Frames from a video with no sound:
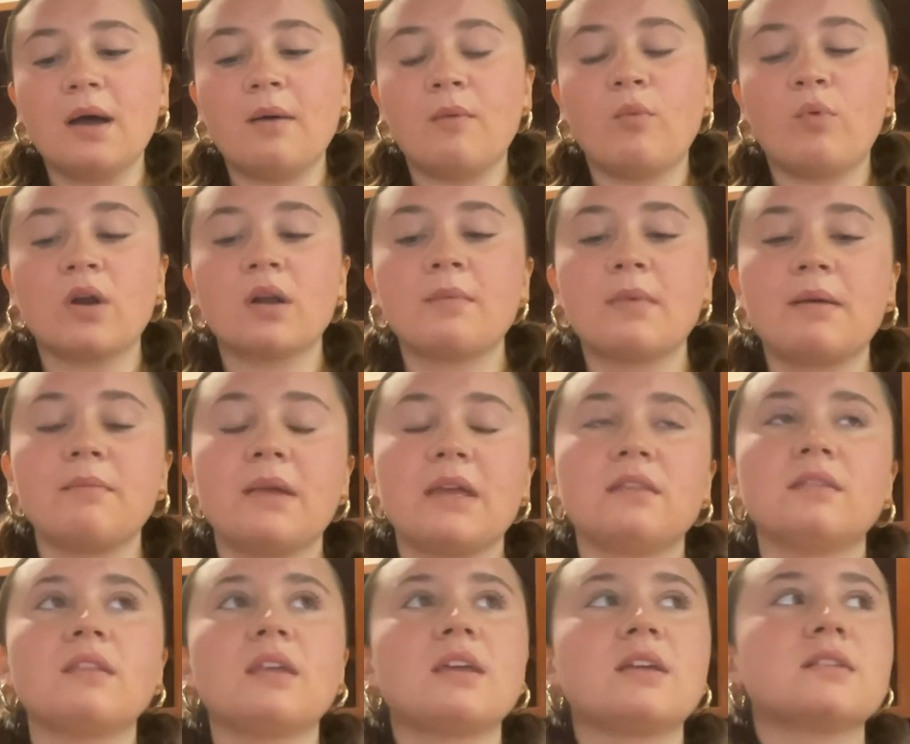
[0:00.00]
One of my
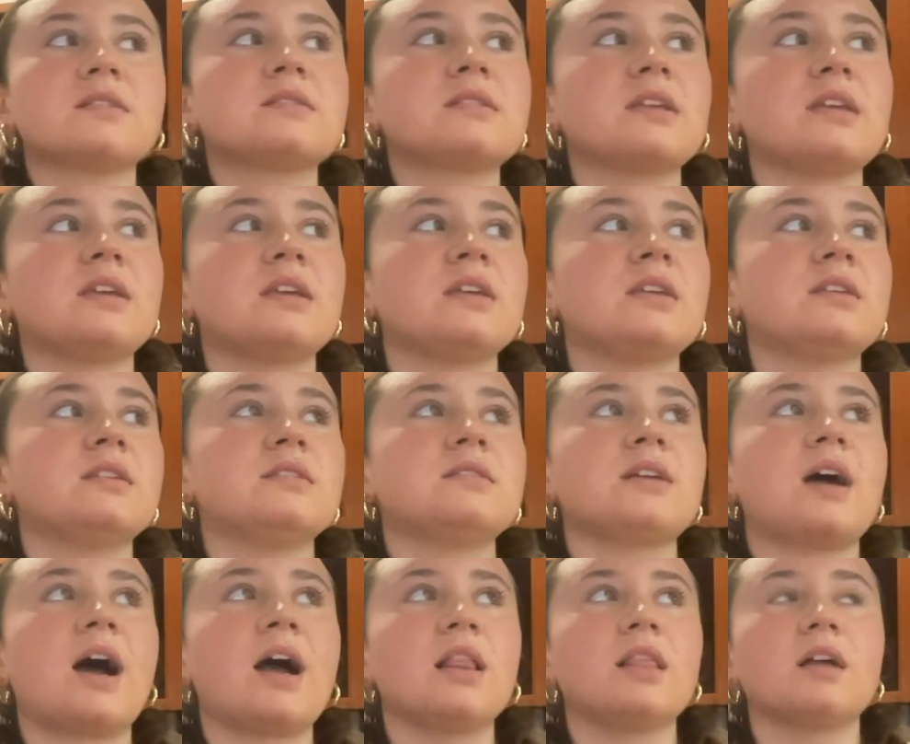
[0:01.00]
main things is
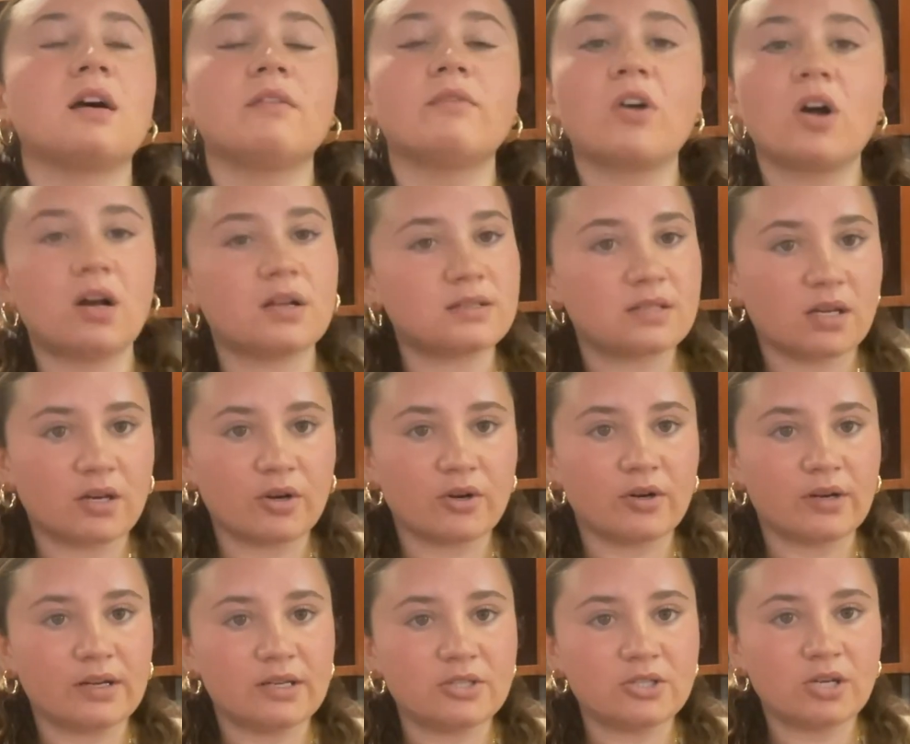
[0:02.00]
I love content
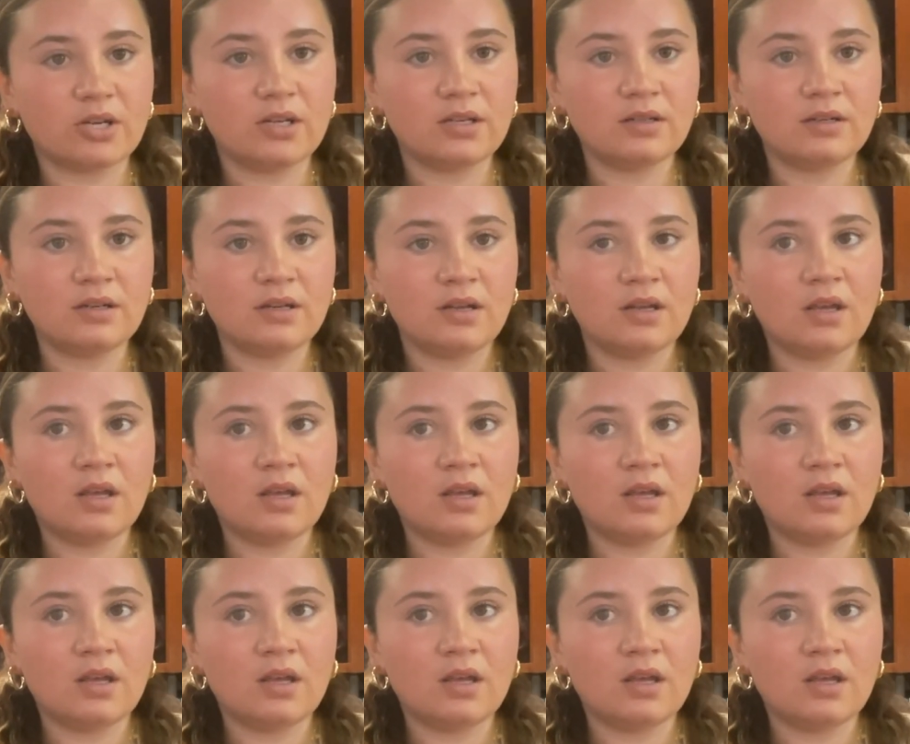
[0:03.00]
creation